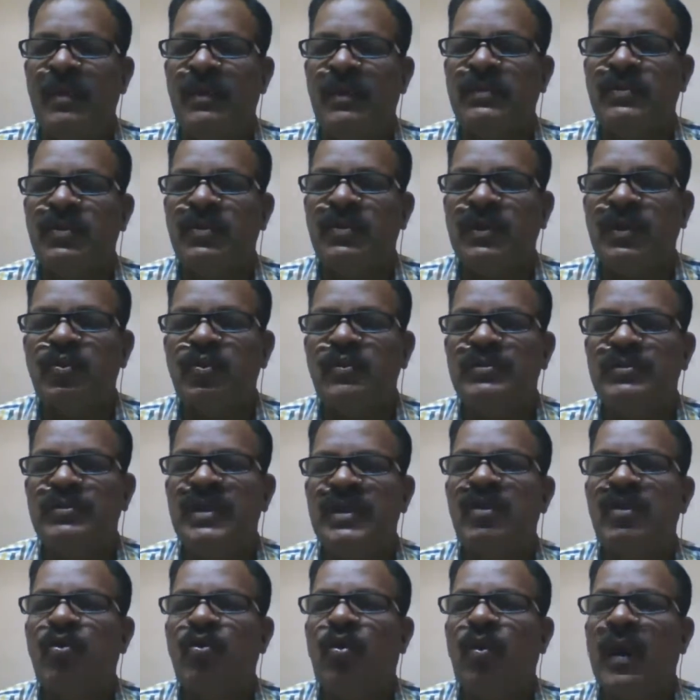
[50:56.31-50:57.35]
so the question
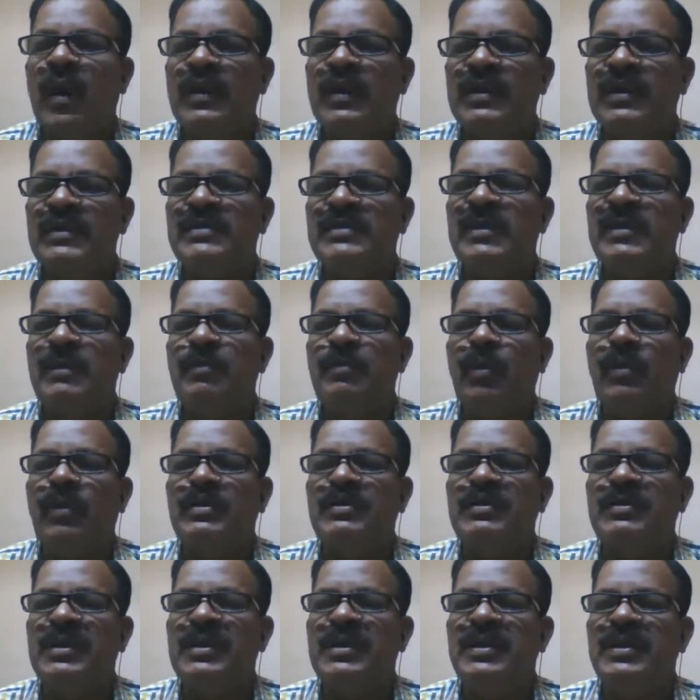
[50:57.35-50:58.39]
is what is the
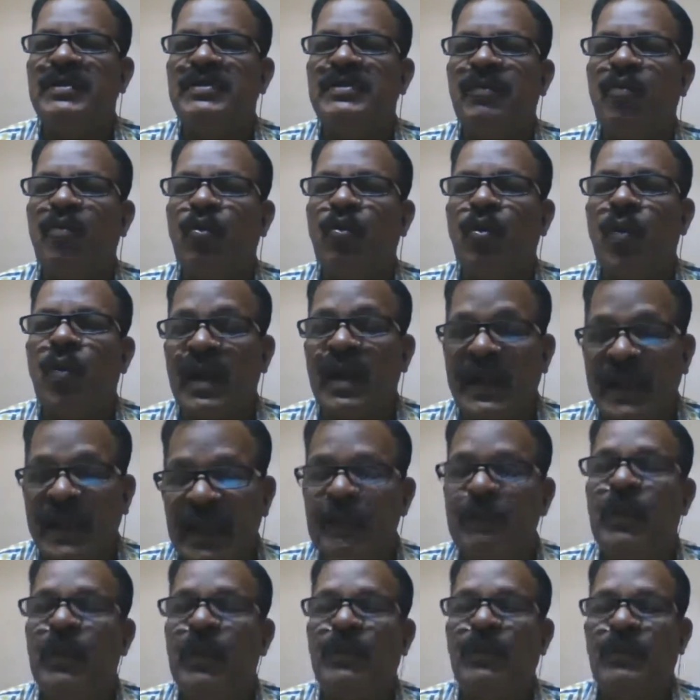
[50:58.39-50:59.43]
percentage of working
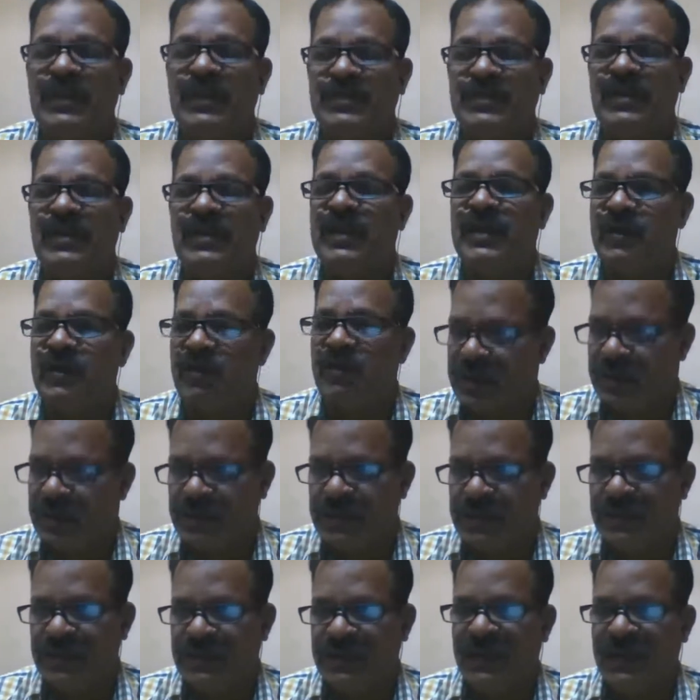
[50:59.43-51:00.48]
population in your
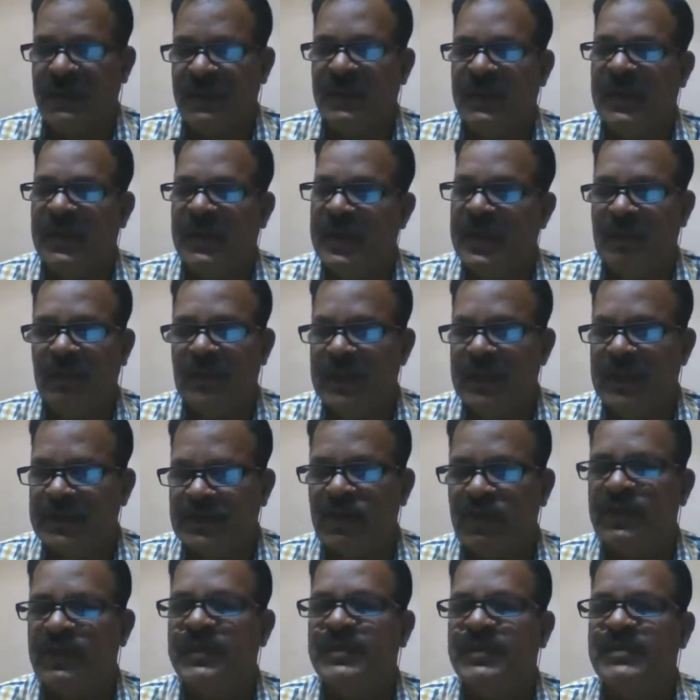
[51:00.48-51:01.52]
country and you will
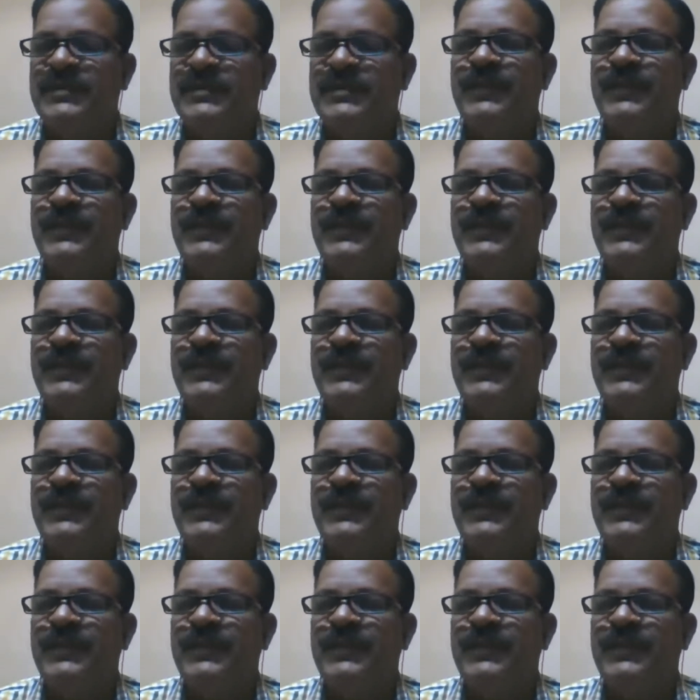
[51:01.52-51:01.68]
astonish